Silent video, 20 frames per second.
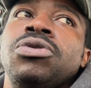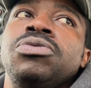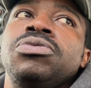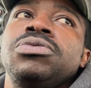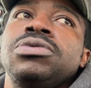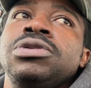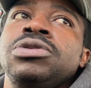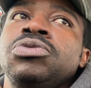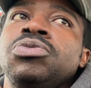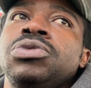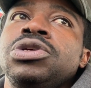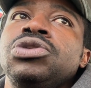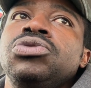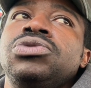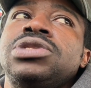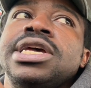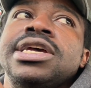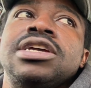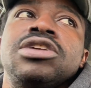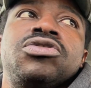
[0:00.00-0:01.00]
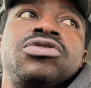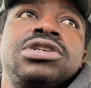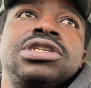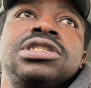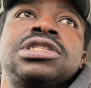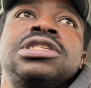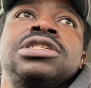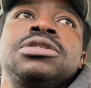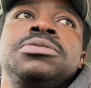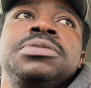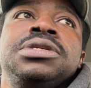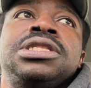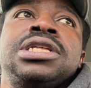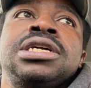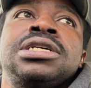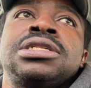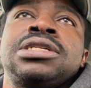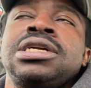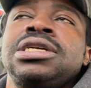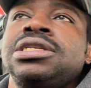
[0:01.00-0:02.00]
when you taking criticism and
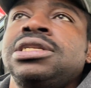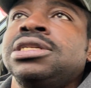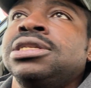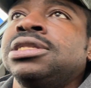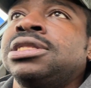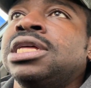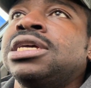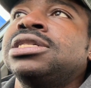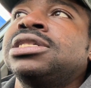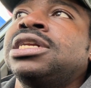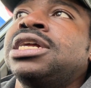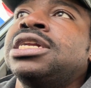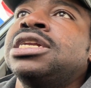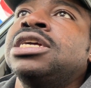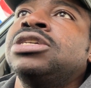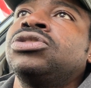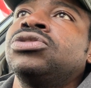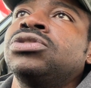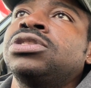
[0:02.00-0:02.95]
things that things of that nature,